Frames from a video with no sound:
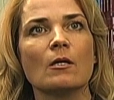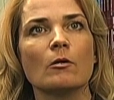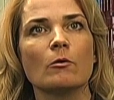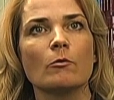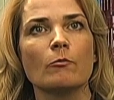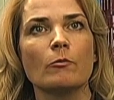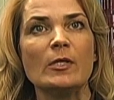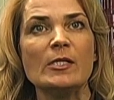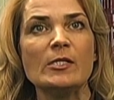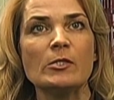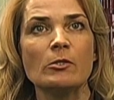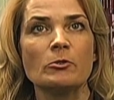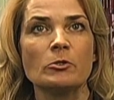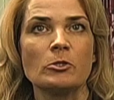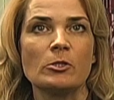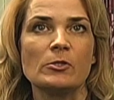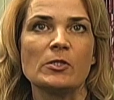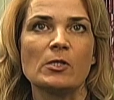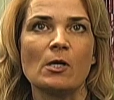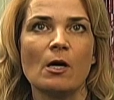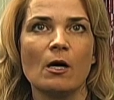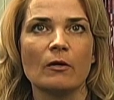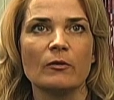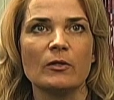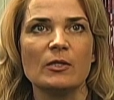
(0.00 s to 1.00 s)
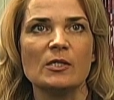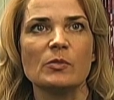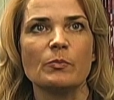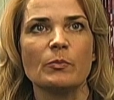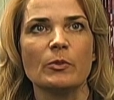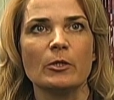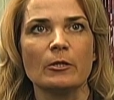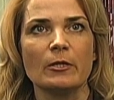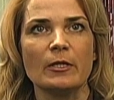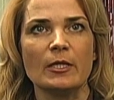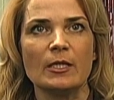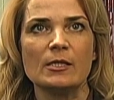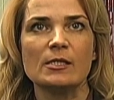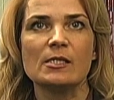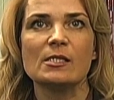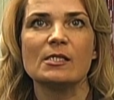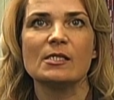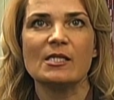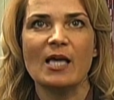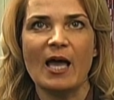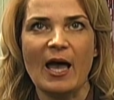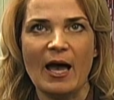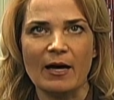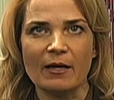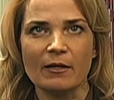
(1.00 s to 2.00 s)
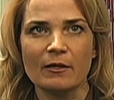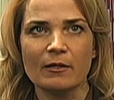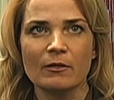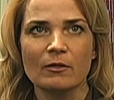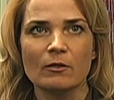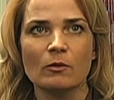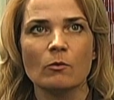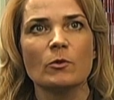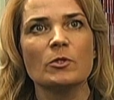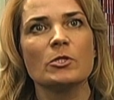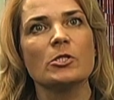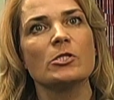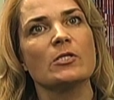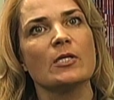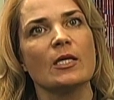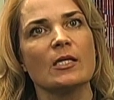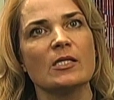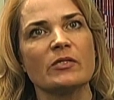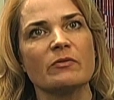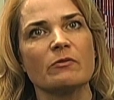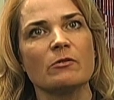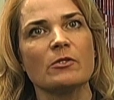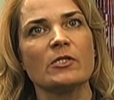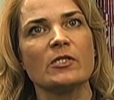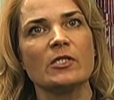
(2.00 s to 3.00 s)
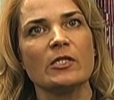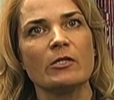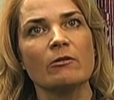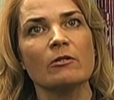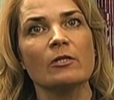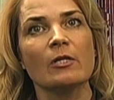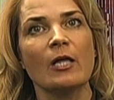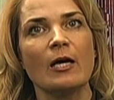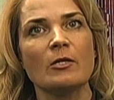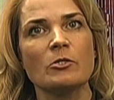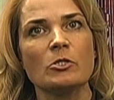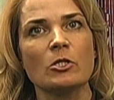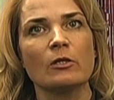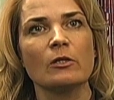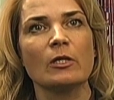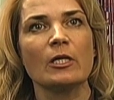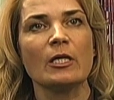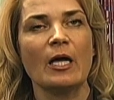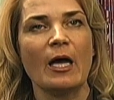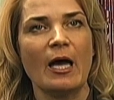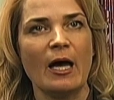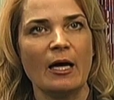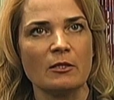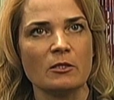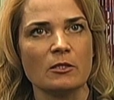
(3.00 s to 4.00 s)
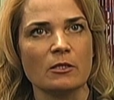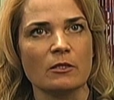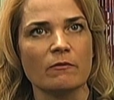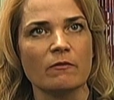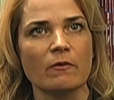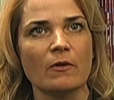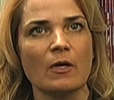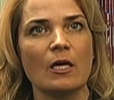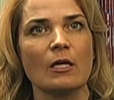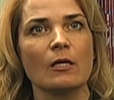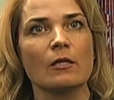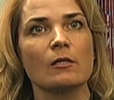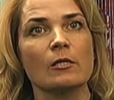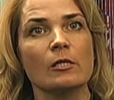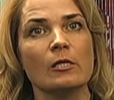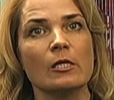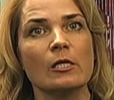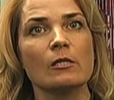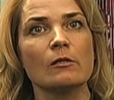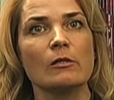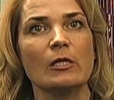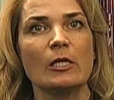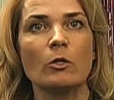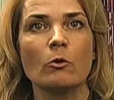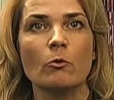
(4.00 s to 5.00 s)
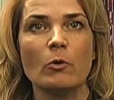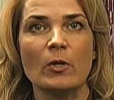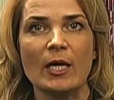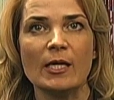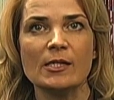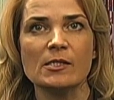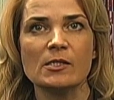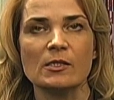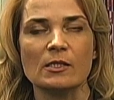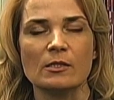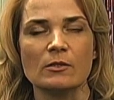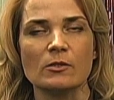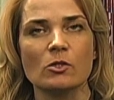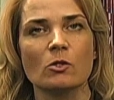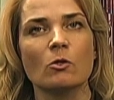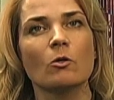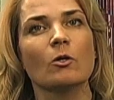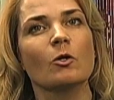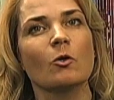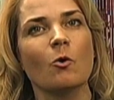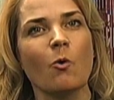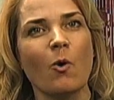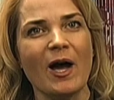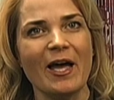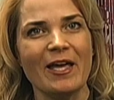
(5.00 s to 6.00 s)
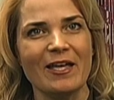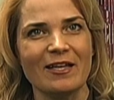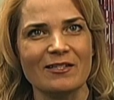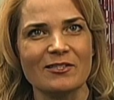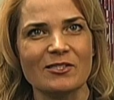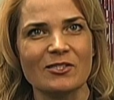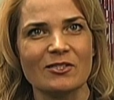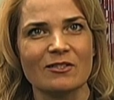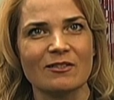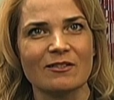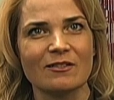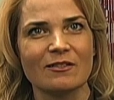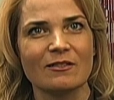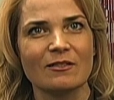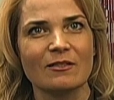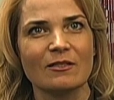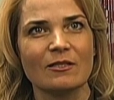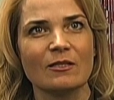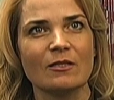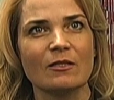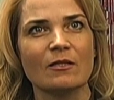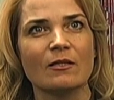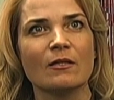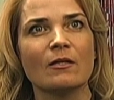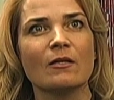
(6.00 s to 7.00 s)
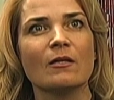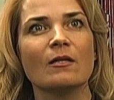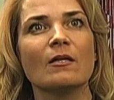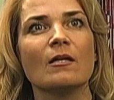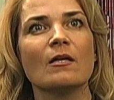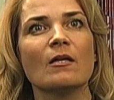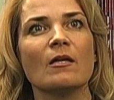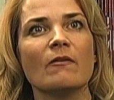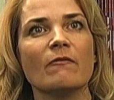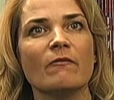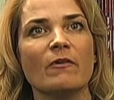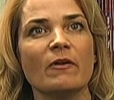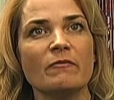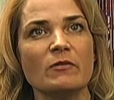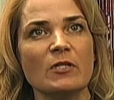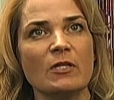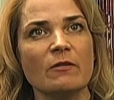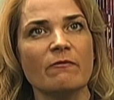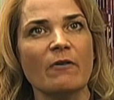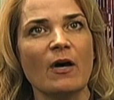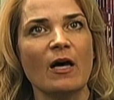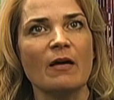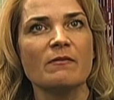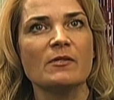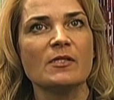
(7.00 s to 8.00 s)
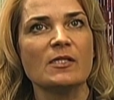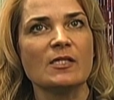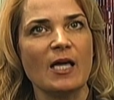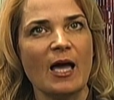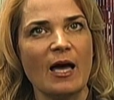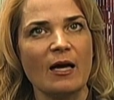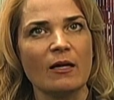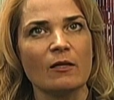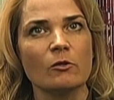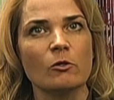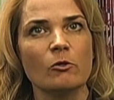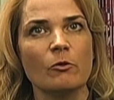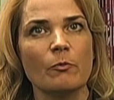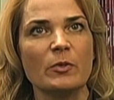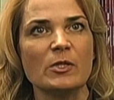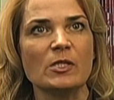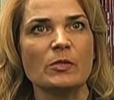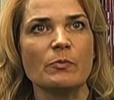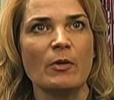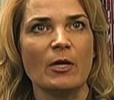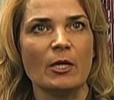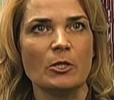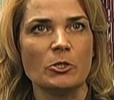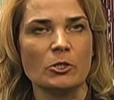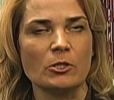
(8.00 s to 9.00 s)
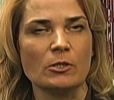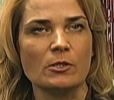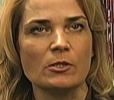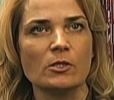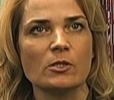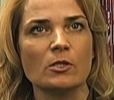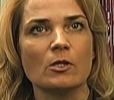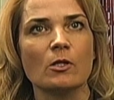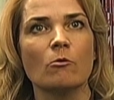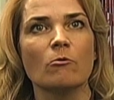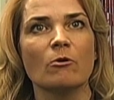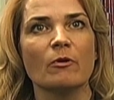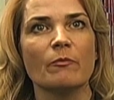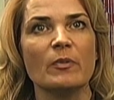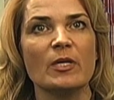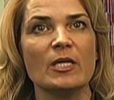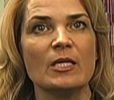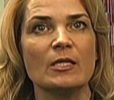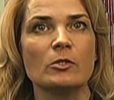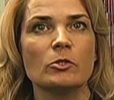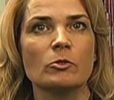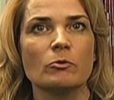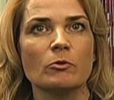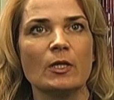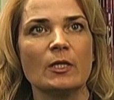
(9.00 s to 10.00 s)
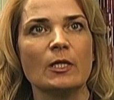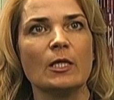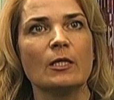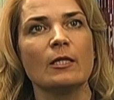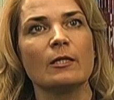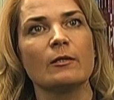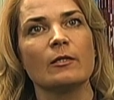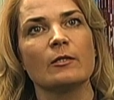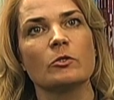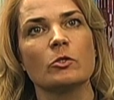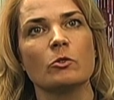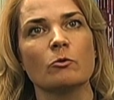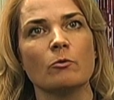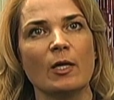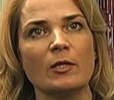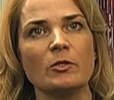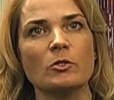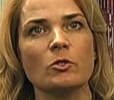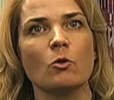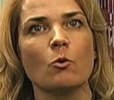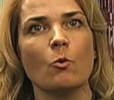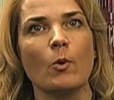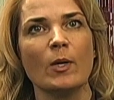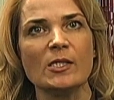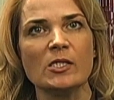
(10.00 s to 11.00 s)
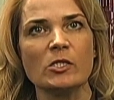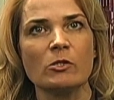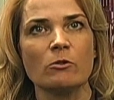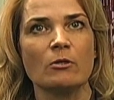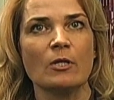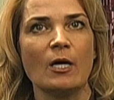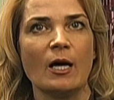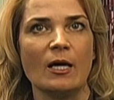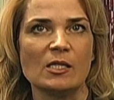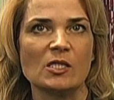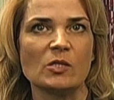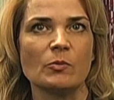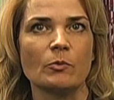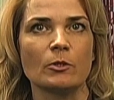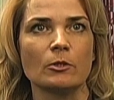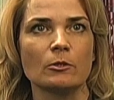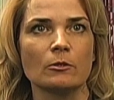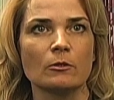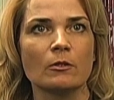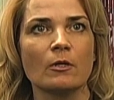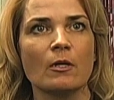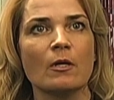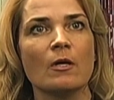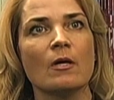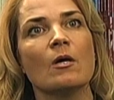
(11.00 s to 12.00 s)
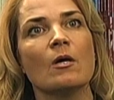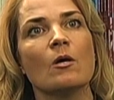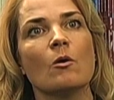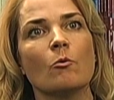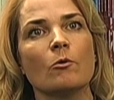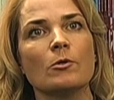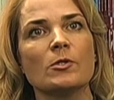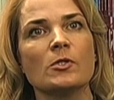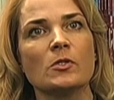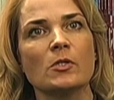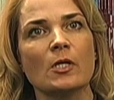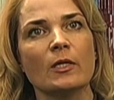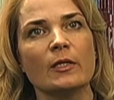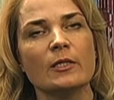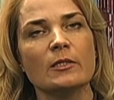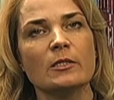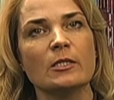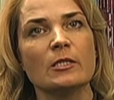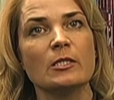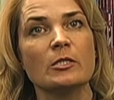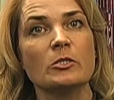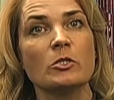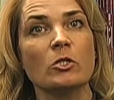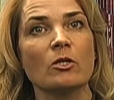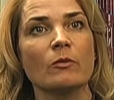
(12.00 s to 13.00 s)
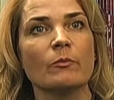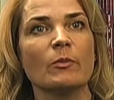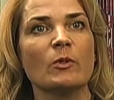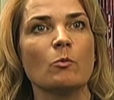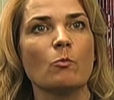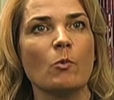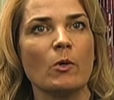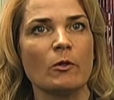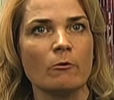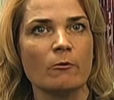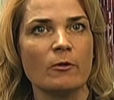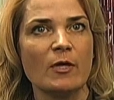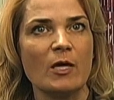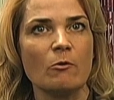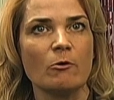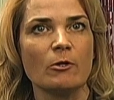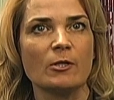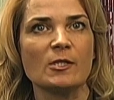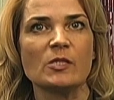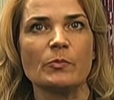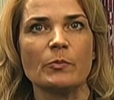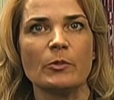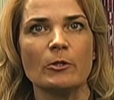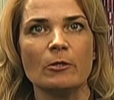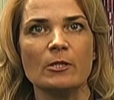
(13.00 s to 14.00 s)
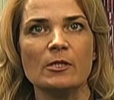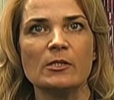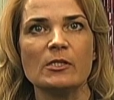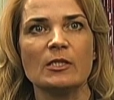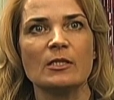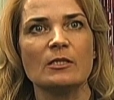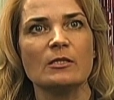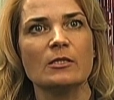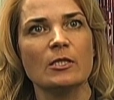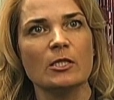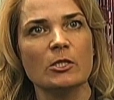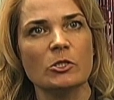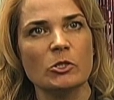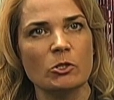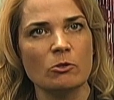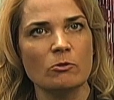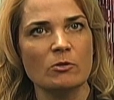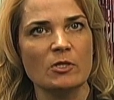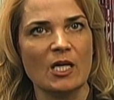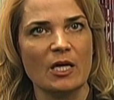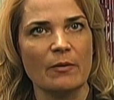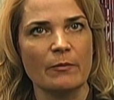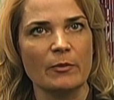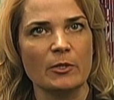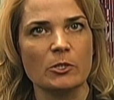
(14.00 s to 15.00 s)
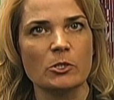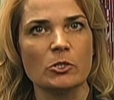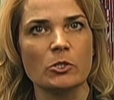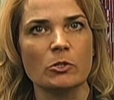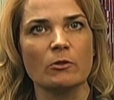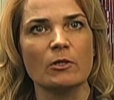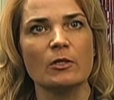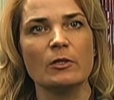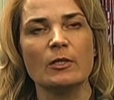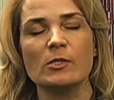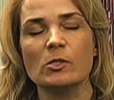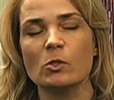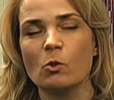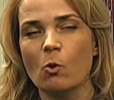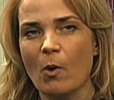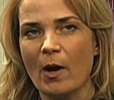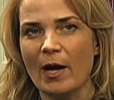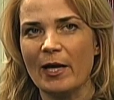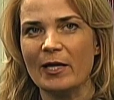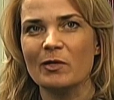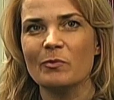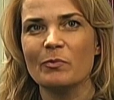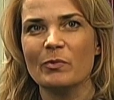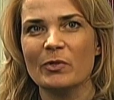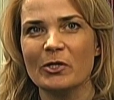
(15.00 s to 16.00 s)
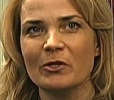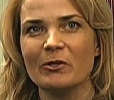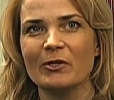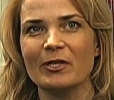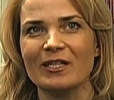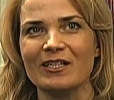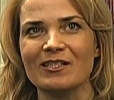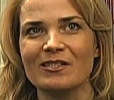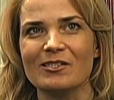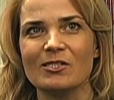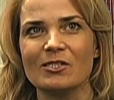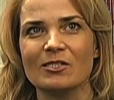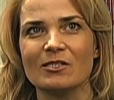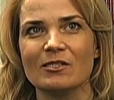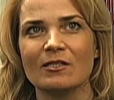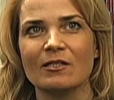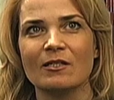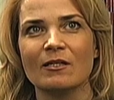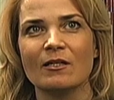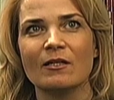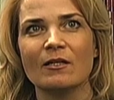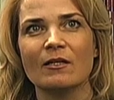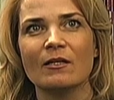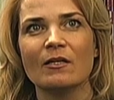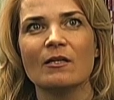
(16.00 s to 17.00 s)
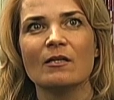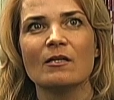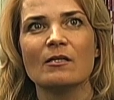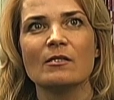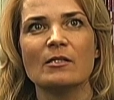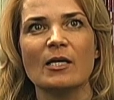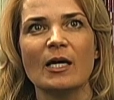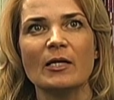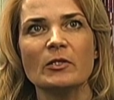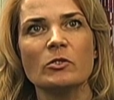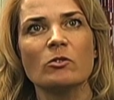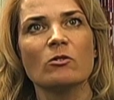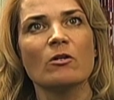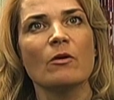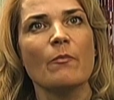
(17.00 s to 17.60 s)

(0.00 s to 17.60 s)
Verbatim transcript: Researchers call these periods SAC, which stands for serologically active and clinically quiescent or quiet. 55 SAC lupus patients who were being treated at the Toronto Western Hospital were studied to determine whether they were experiencing tissue damage during these quiet periods. Dr.